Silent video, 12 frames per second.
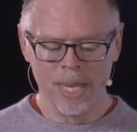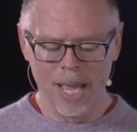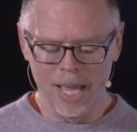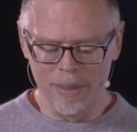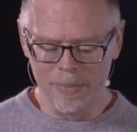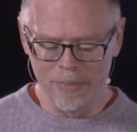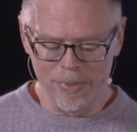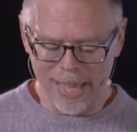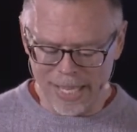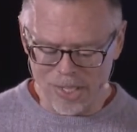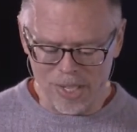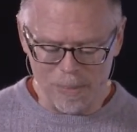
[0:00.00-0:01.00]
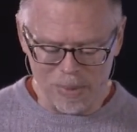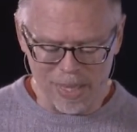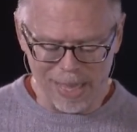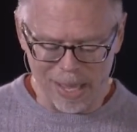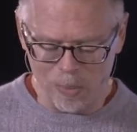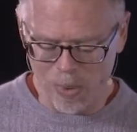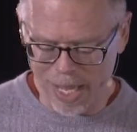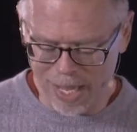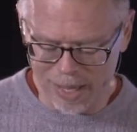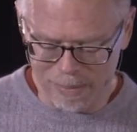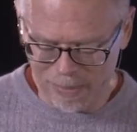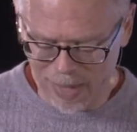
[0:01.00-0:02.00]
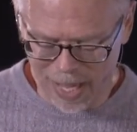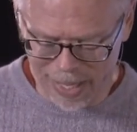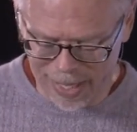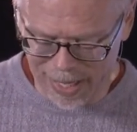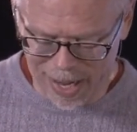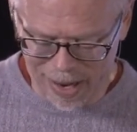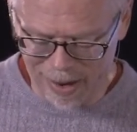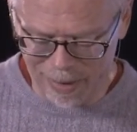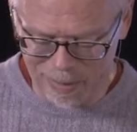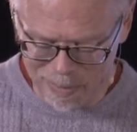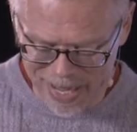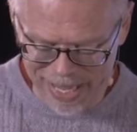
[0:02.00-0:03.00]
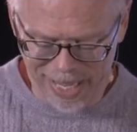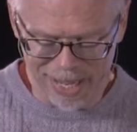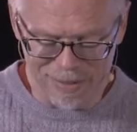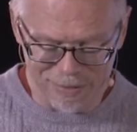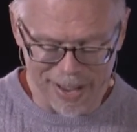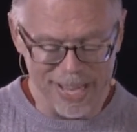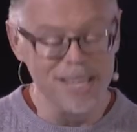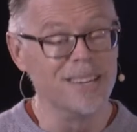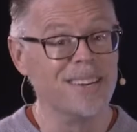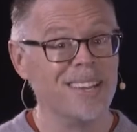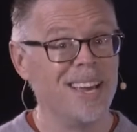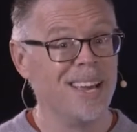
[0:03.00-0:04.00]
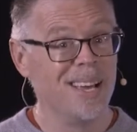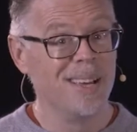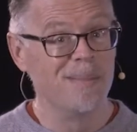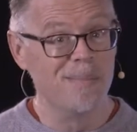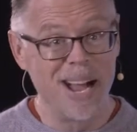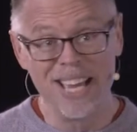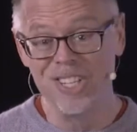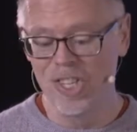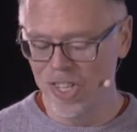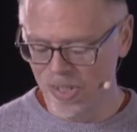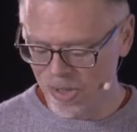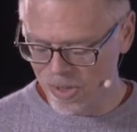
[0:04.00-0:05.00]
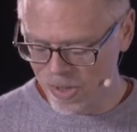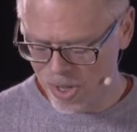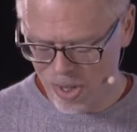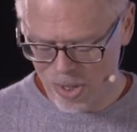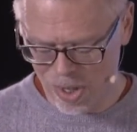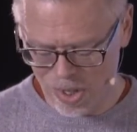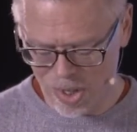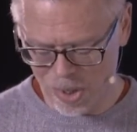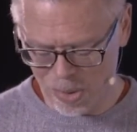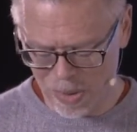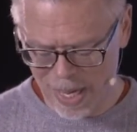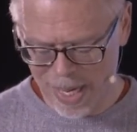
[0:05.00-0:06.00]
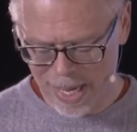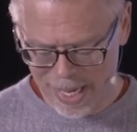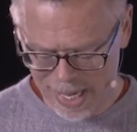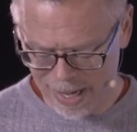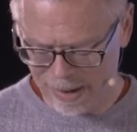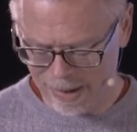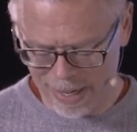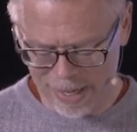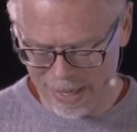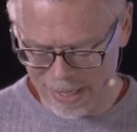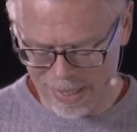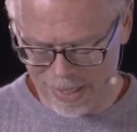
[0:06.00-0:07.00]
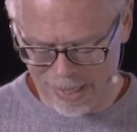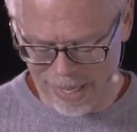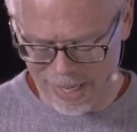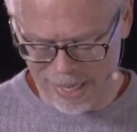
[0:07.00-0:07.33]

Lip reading: That's something that we are being invited by Jesus to do here in this